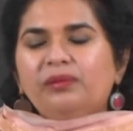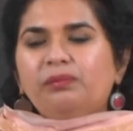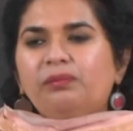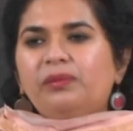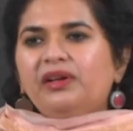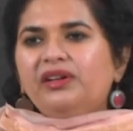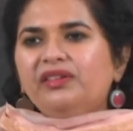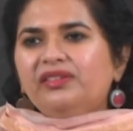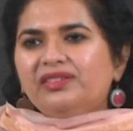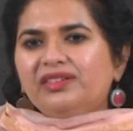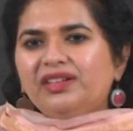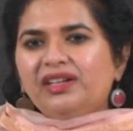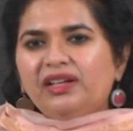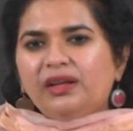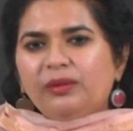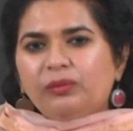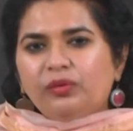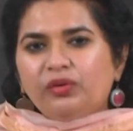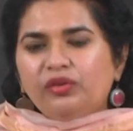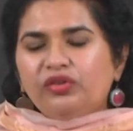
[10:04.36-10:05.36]
at personal
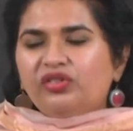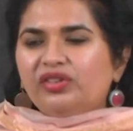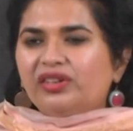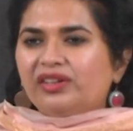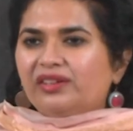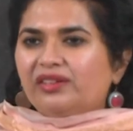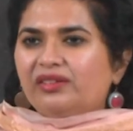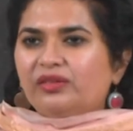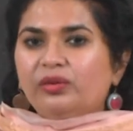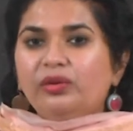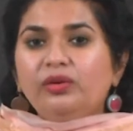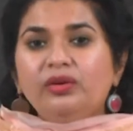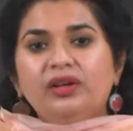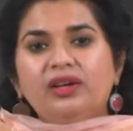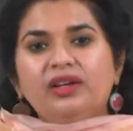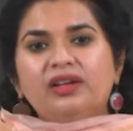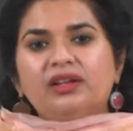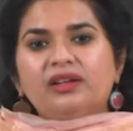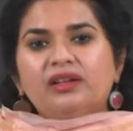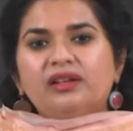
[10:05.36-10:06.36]
emotions. So,
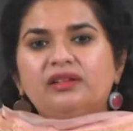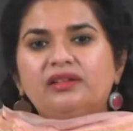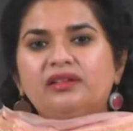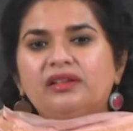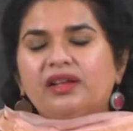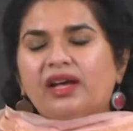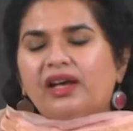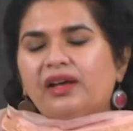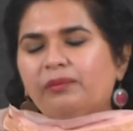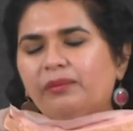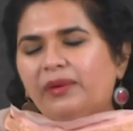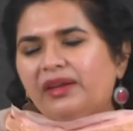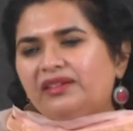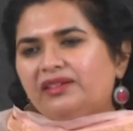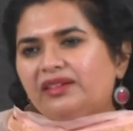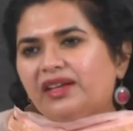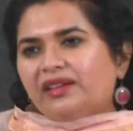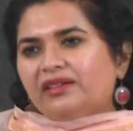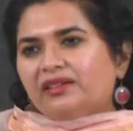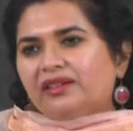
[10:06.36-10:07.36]

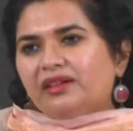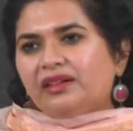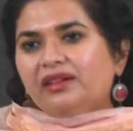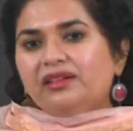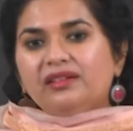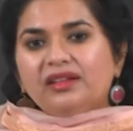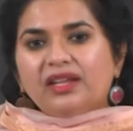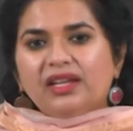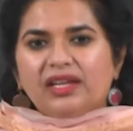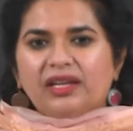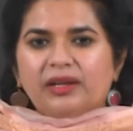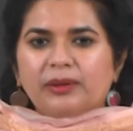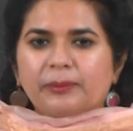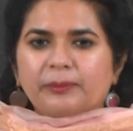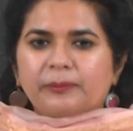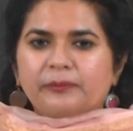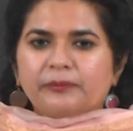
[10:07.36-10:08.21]
best answer is A.